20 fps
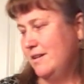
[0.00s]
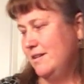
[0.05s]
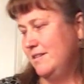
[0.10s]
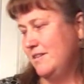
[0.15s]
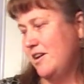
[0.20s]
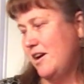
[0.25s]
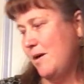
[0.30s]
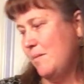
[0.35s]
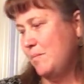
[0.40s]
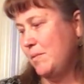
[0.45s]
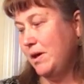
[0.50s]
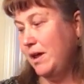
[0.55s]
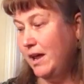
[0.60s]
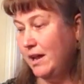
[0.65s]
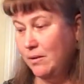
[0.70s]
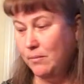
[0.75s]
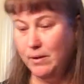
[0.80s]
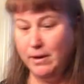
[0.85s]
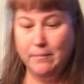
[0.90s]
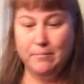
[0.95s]
not. But
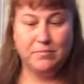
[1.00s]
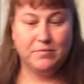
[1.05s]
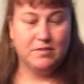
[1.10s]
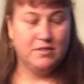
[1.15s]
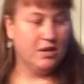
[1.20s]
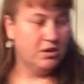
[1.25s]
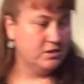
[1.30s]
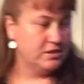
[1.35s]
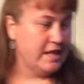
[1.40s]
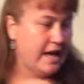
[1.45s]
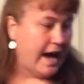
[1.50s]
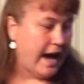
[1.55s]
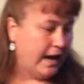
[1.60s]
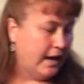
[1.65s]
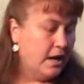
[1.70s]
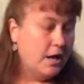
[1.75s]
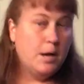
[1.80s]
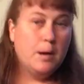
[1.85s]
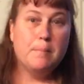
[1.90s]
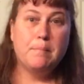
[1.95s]
anyway, there's that.
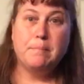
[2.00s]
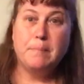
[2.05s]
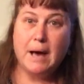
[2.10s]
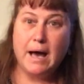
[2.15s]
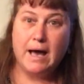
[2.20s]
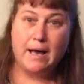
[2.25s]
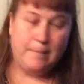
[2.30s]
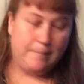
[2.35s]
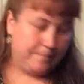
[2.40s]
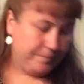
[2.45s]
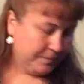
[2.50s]
But